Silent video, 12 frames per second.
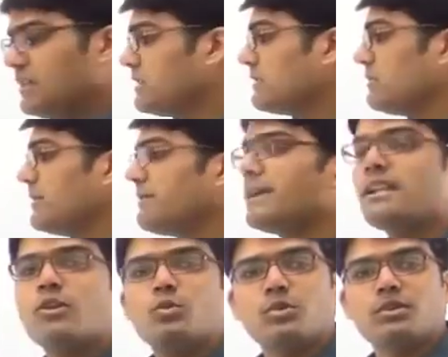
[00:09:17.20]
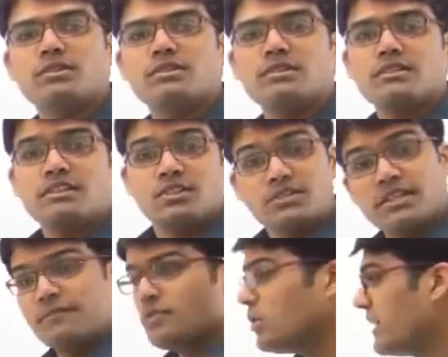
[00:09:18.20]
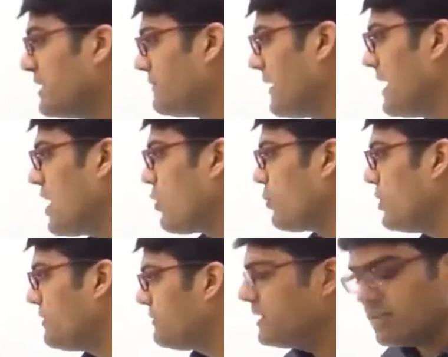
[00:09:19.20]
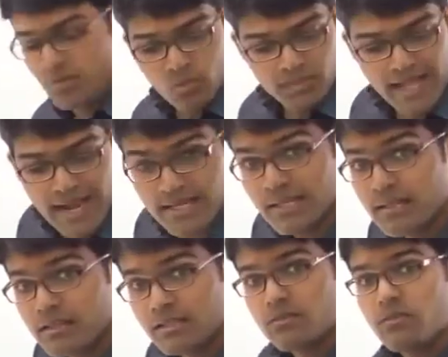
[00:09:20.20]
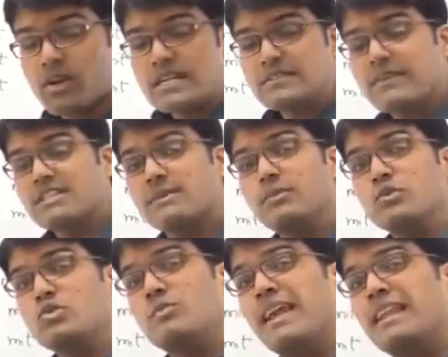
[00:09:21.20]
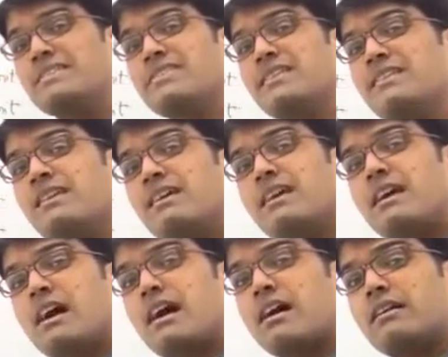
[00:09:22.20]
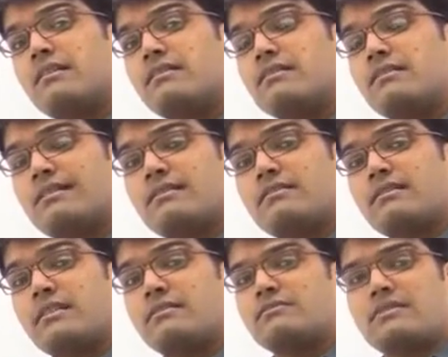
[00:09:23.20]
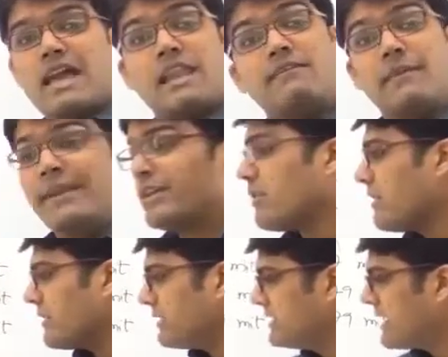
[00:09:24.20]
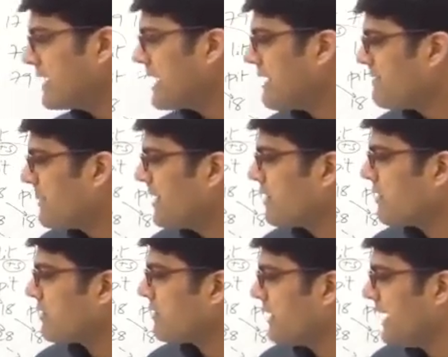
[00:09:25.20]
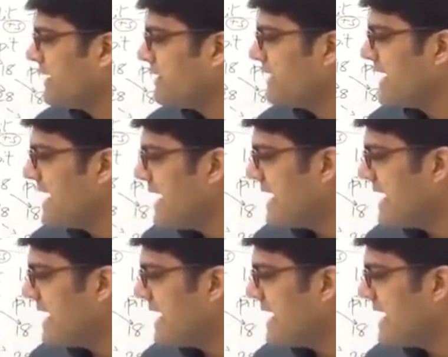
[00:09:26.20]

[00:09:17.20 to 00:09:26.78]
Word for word: this will be the final output. You see, if you look at the final output, we know that the words were supposed to be arranged in uh, alphabetical order. These are in alphabetical order, right? K,